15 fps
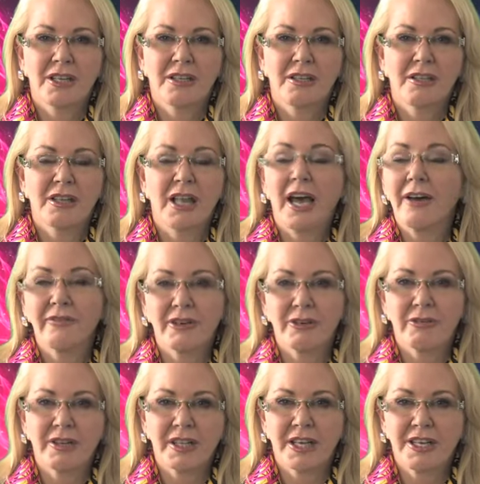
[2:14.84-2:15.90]
love and
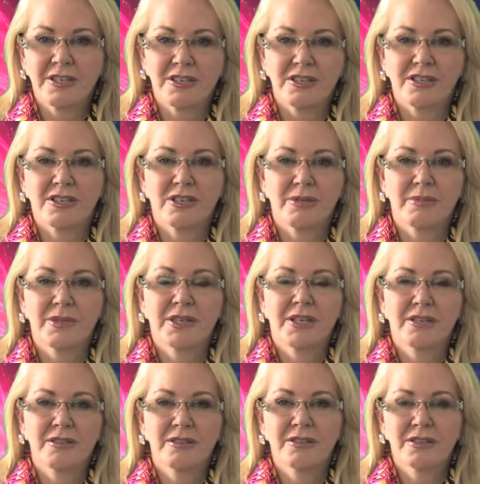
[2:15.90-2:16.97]
relationships.
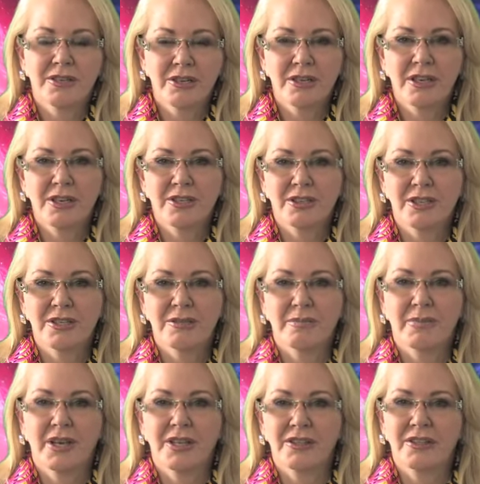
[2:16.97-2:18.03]
And certainly this
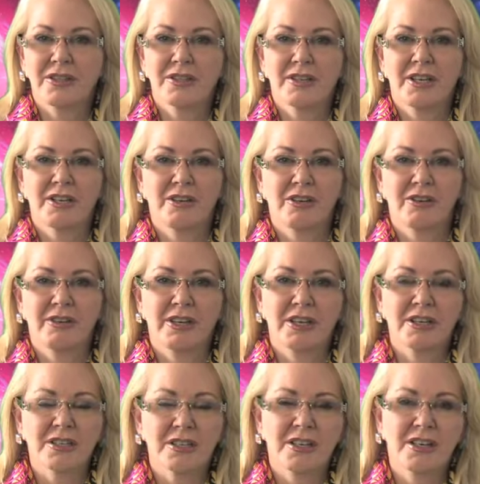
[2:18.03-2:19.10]
month and going
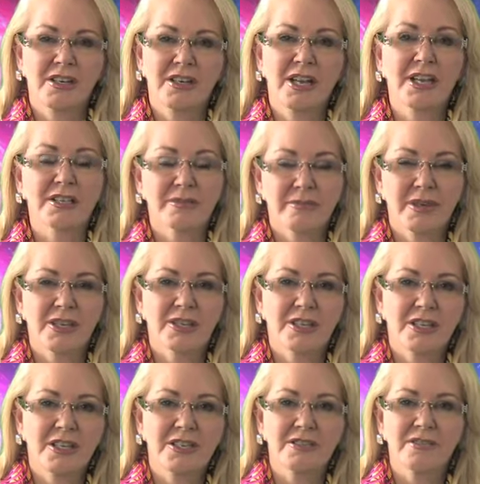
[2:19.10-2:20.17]
into next month
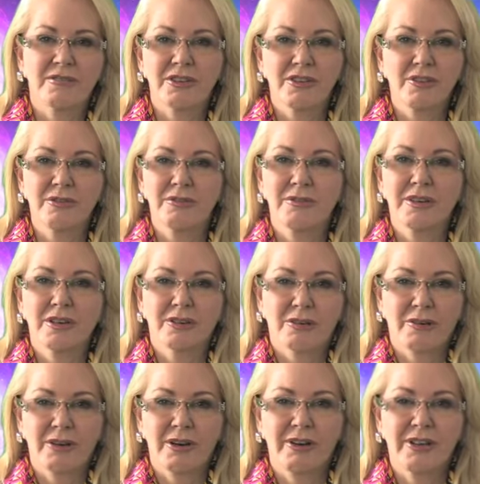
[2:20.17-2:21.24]
is for you,
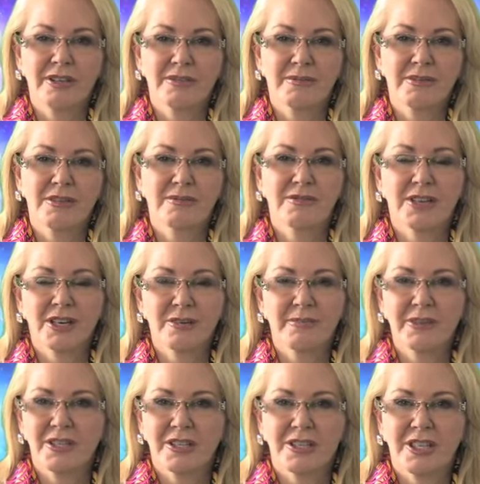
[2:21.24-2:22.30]
Aquarius, but you've got to
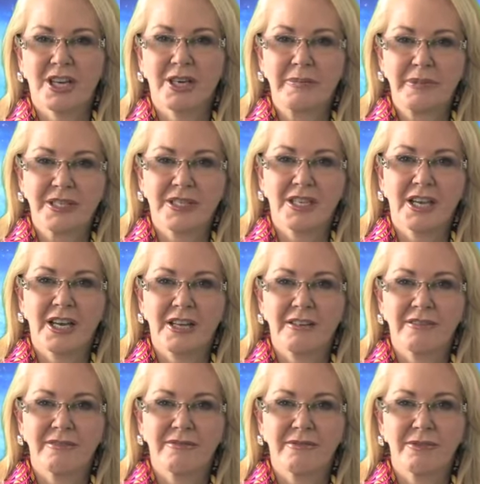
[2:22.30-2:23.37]
put the time
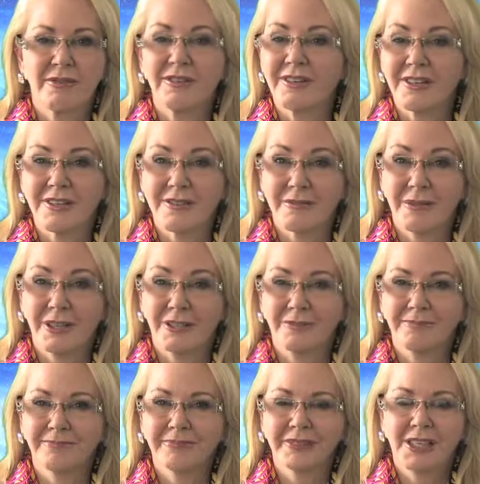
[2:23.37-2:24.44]
aside for it as well.
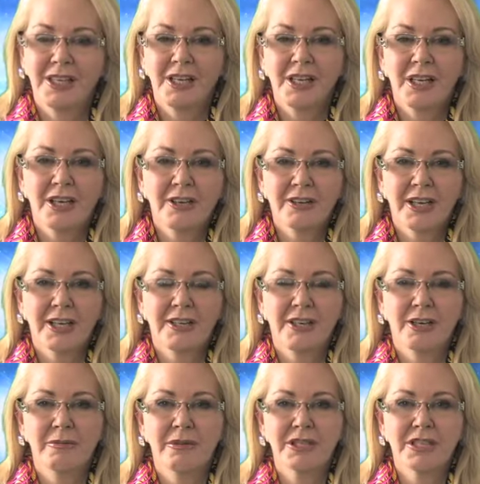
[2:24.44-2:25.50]
Okay,
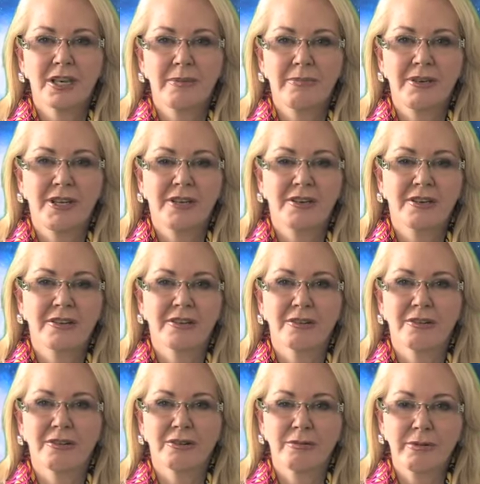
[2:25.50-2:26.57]
now what's happening on a
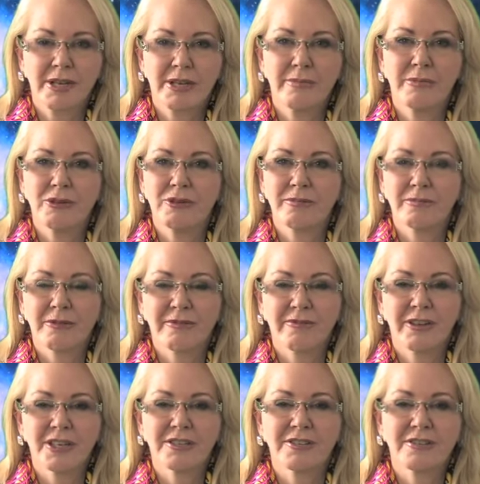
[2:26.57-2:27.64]
career more
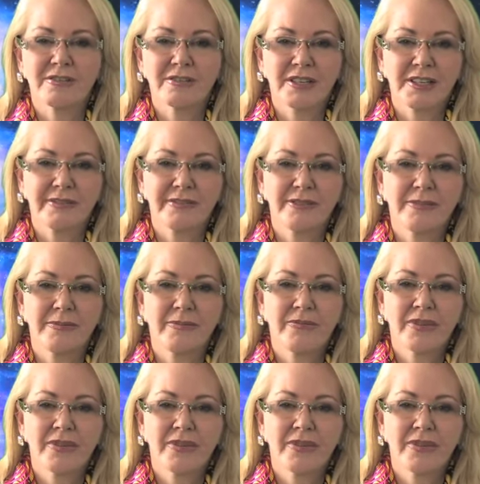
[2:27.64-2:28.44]
professional level?